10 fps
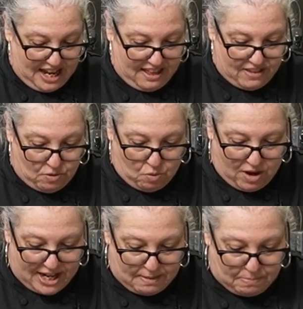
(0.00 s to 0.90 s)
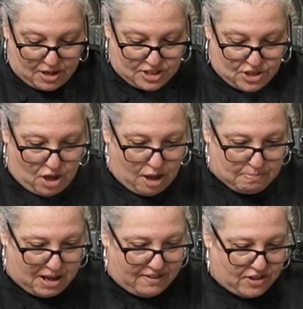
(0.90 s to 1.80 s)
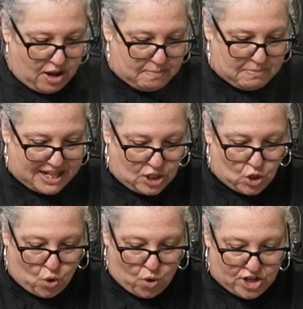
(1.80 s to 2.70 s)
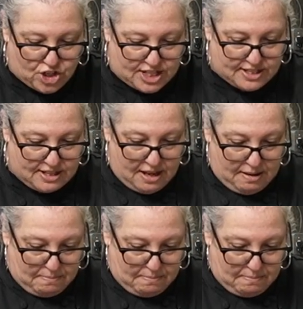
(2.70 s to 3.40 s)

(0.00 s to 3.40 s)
And then right up on top, I've got my gorgeous